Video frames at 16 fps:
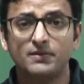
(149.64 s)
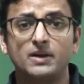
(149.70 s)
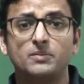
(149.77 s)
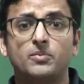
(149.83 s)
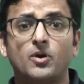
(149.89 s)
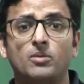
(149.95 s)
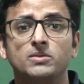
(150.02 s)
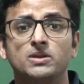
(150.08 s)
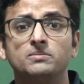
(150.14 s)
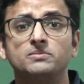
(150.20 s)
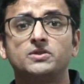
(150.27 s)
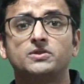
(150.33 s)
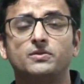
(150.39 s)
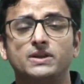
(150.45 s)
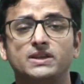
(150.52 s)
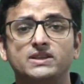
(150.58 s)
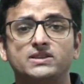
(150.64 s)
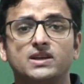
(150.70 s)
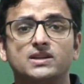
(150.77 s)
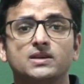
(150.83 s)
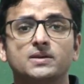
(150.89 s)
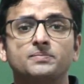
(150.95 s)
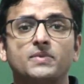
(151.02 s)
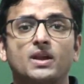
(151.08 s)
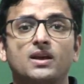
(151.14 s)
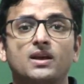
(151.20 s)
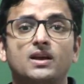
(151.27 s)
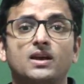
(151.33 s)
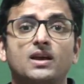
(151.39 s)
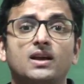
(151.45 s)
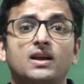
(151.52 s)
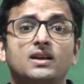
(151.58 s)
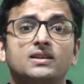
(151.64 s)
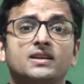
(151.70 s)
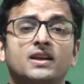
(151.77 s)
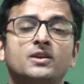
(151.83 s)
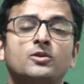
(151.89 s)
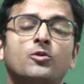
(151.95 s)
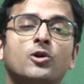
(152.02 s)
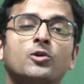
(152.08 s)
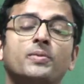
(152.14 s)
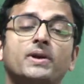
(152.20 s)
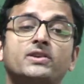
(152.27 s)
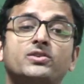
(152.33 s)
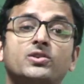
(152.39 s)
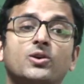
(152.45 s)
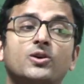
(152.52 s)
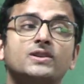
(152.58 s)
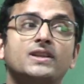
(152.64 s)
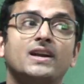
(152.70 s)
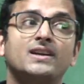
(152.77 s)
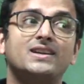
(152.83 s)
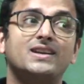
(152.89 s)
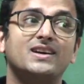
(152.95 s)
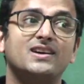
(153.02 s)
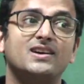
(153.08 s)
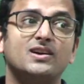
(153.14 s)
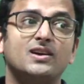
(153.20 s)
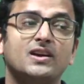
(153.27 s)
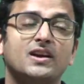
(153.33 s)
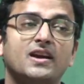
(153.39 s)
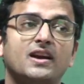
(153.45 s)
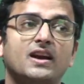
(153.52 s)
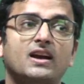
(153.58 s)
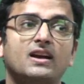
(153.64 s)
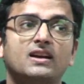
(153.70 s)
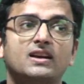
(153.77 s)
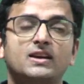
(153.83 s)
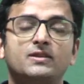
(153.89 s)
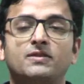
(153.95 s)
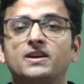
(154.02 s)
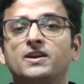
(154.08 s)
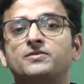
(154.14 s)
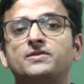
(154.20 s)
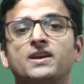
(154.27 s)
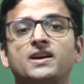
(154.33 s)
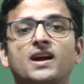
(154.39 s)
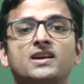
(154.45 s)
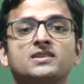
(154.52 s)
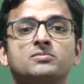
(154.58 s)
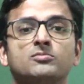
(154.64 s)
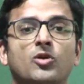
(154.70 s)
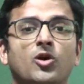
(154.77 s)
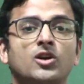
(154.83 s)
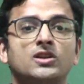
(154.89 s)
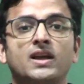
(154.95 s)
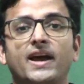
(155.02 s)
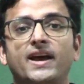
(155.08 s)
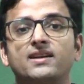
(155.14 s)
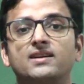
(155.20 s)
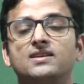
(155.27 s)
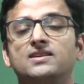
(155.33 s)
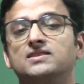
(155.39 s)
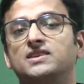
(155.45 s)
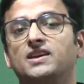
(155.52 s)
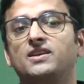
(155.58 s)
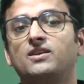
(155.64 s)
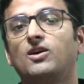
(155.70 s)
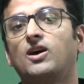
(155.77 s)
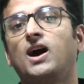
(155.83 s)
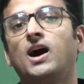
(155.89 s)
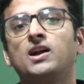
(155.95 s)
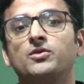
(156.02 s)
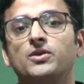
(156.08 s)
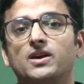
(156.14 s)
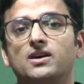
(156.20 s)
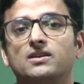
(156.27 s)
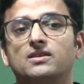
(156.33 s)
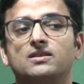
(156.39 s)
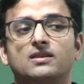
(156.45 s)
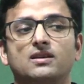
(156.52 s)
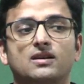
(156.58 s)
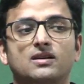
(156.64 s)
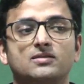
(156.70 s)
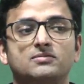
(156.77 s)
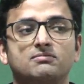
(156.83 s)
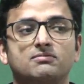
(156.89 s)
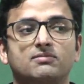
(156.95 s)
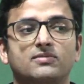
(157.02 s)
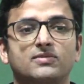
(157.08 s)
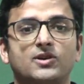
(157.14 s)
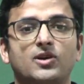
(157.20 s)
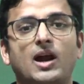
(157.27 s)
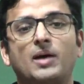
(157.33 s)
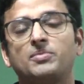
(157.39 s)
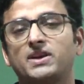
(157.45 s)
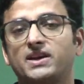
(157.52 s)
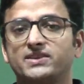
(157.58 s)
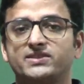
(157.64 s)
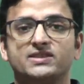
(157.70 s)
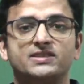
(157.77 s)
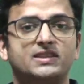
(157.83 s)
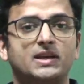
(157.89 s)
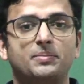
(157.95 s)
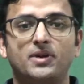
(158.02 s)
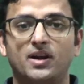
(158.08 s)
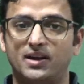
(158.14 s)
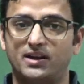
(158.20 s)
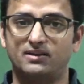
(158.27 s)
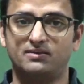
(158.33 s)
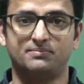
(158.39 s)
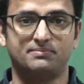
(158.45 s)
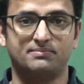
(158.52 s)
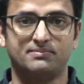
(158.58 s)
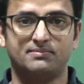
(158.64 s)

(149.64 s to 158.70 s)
have any problems with each other. Then you want to make sure that even if there are small errors in your hardware, your applications keep running,